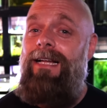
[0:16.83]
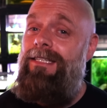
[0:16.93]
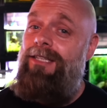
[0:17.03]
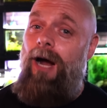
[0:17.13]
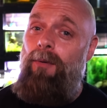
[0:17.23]

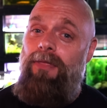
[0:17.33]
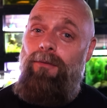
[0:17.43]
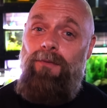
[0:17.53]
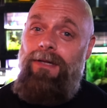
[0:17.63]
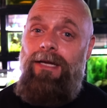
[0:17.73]
Let's start with
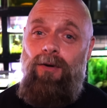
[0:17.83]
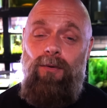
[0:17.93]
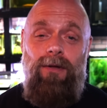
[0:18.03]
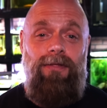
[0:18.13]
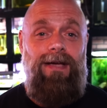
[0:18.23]
the really
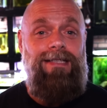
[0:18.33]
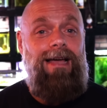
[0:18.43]
cool things.